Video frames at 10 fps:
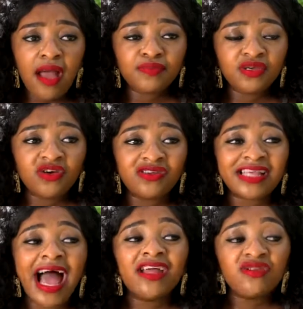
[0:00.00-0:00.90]
Because
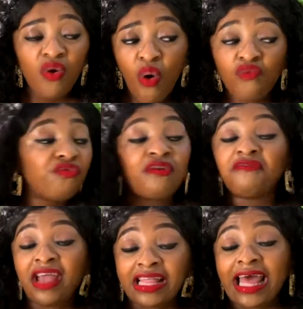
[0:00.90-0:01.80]
I know for a
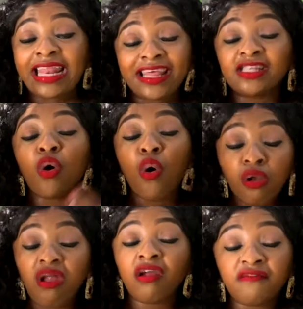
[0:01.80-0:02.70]
fact that there's a whole
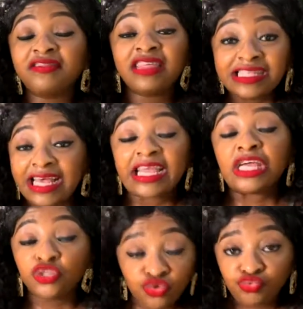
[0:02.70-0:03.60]
lot of things I
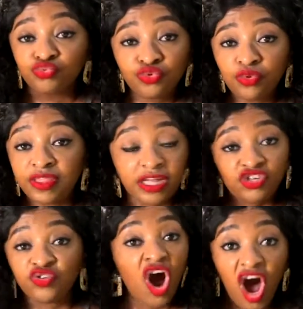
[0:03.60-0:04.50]
can do that
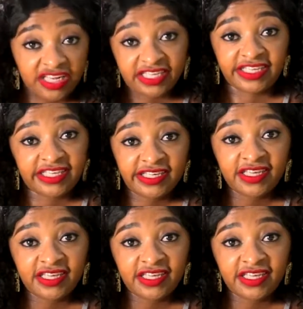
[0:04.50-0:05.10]
you can't.